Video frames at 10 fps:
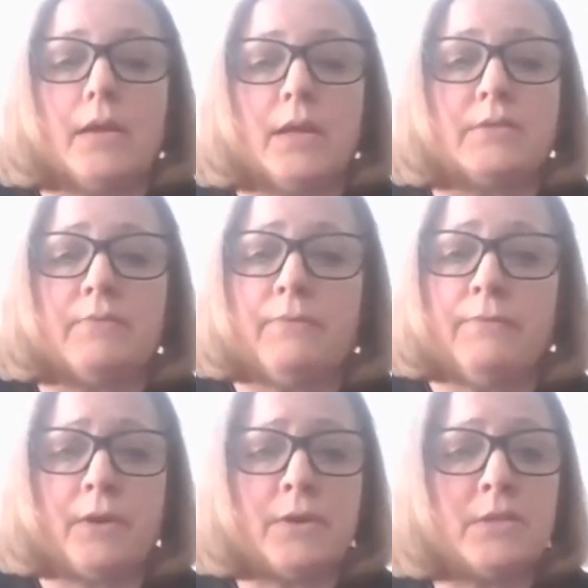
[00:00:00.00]
It's
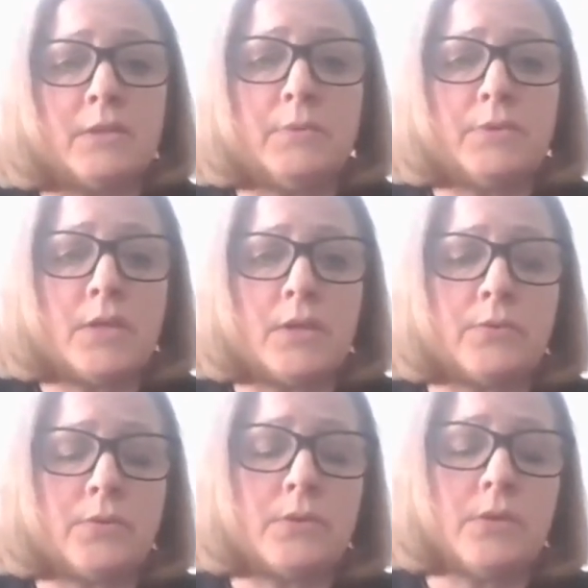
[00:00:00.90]
very simple to
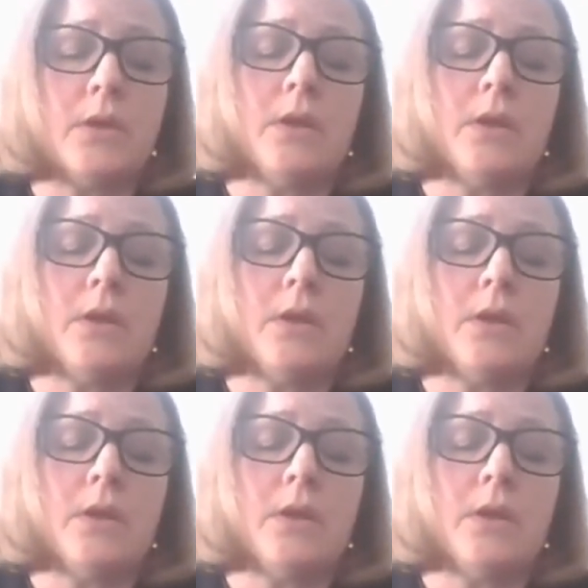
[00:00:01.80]
use.